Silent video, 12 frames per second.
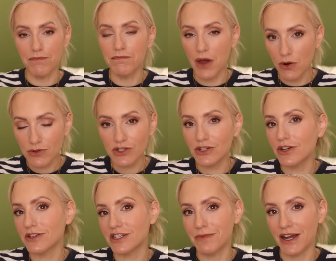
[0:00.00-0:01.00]
Most
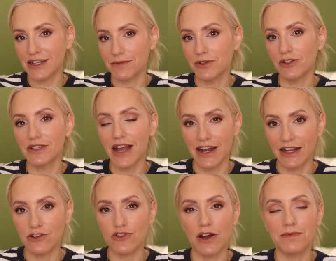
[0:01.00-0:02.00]
customizable
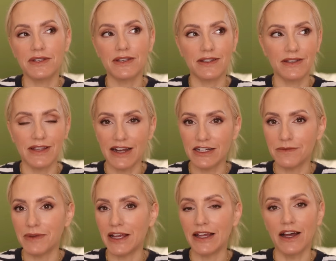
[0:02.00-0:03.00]
tanning drops send
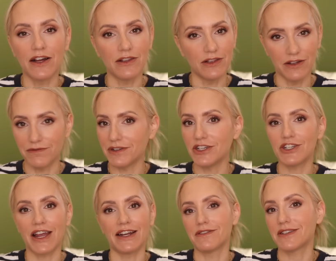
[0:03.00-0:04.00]
me a lovely
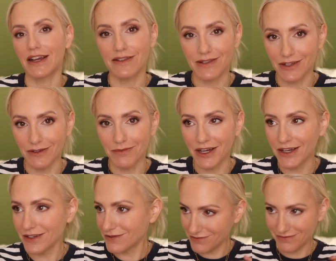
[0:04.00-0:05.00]
shade of Satsuma,